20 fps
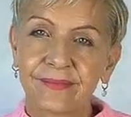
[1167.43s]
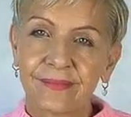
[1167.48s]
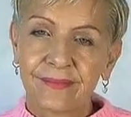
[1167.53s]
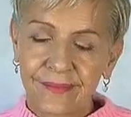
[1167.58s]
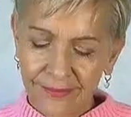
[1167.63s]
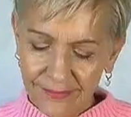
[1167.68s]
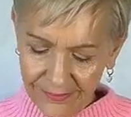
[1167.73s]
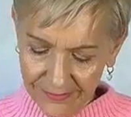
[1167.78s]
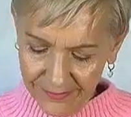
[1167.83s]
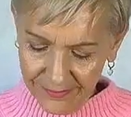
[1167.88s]

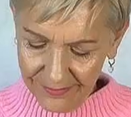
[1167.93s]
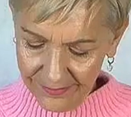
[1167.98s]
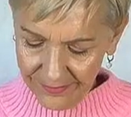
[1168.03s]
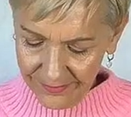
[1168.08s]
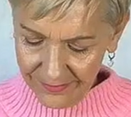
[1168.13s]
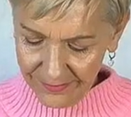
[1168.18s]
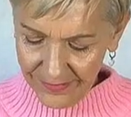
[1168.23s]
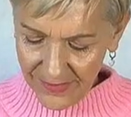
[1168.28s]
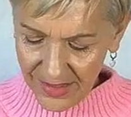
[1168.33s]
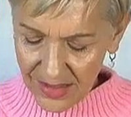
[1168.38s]

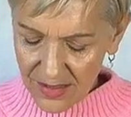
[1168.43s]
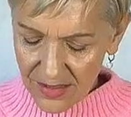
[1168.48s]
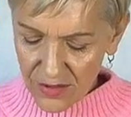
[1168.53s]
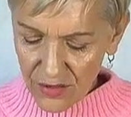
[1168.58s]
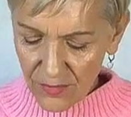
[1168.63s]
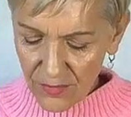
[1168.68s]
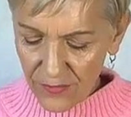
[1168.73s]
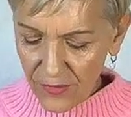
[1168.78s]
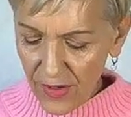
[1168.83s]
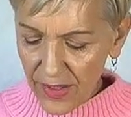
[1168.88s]

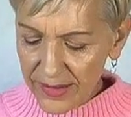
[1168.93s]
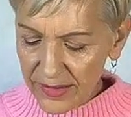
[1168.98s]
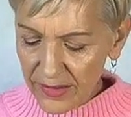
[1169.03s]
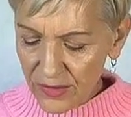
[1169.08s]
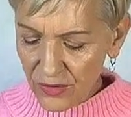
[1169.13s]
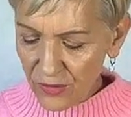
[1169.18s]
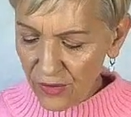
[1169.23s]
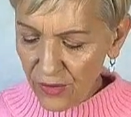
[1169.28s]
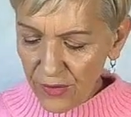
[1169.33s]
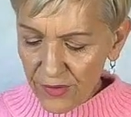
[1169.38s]
Stop fighting
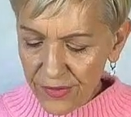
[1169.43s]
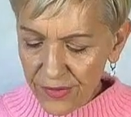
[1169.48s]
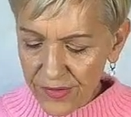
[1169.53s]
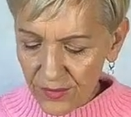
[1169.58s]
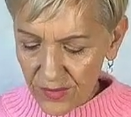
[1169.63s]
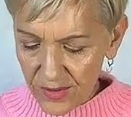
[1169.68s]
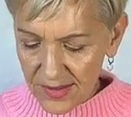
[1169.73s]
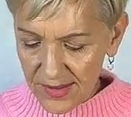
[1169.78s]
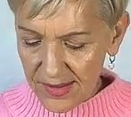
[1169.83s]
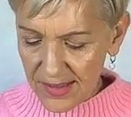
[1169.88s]
the growth
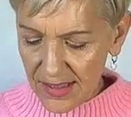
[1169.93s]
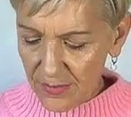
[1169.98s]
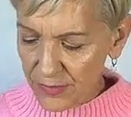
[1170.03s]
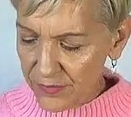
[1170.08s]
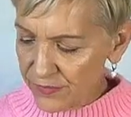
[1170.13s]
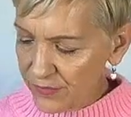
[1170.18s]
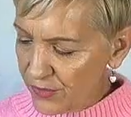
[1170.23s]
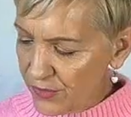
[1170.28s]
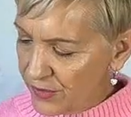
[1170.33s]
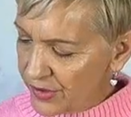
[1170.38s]
that wants to
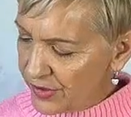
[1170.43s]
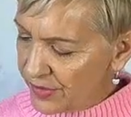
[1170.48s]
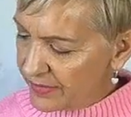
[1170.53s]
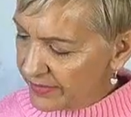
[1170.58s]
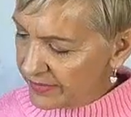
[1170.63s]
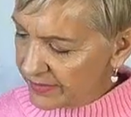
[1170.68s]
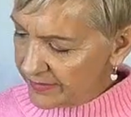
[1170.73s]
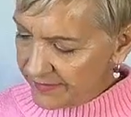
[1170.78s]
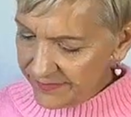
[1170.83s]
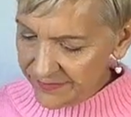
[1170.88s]
happen for
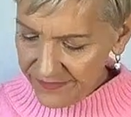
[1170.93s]
you.